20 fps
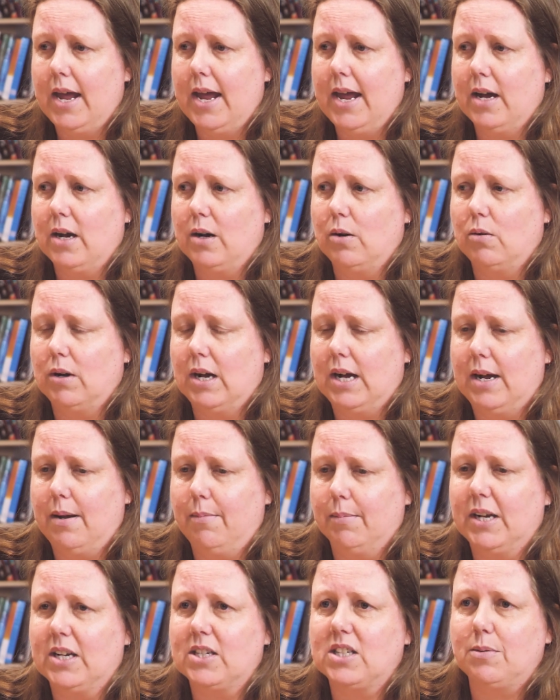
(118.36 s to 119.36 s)

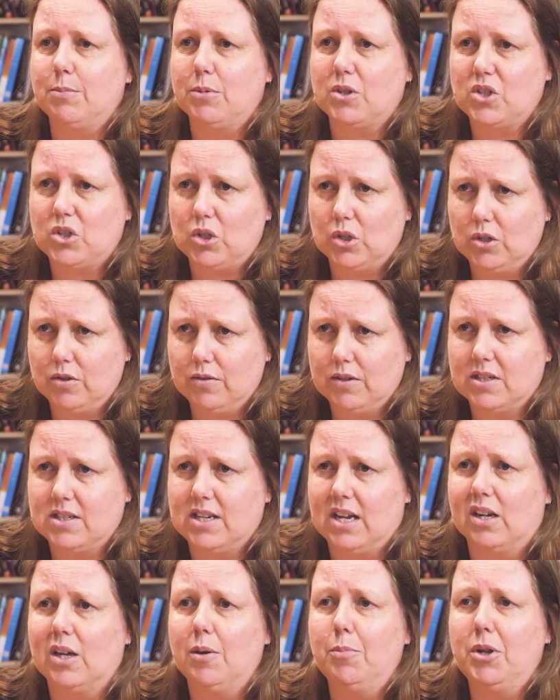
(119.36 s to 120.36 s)
our customer service,
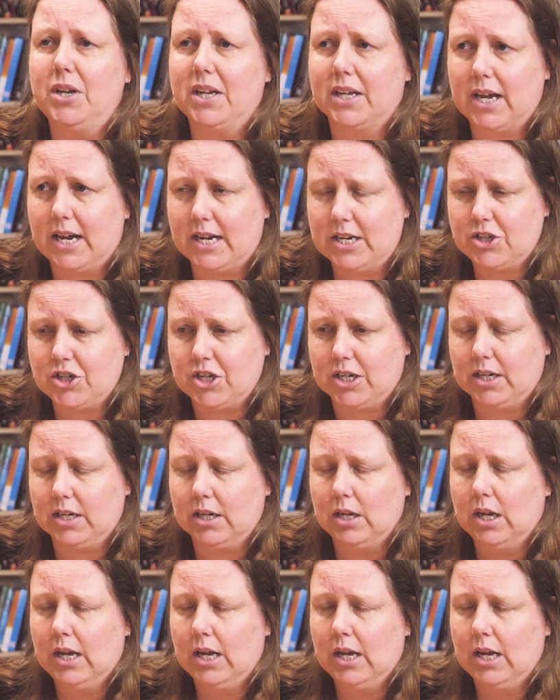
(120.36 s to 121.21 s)
our communication.